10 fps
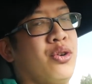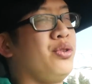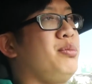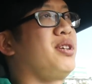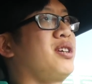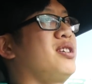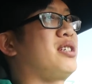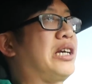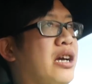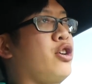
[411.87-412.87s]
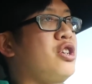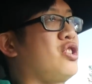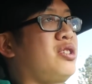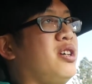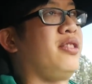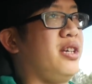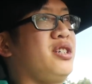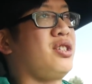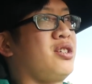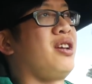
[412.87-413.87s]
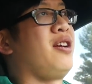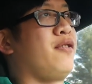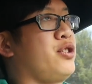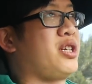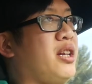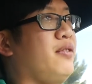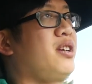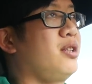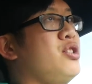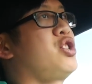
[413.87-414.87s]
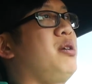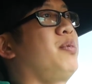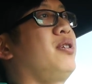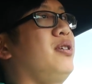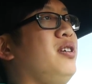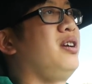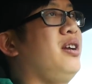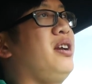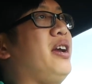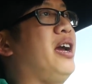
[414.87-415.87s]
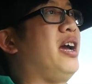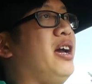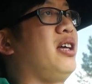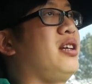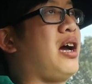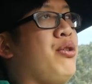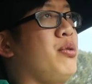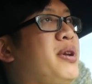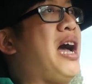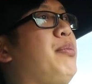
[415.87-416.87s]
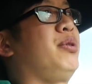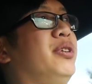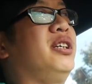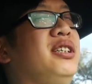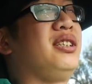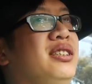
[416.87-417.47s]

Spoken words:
only because like I could have just done this for significantly cheaper and I would have been happy with it.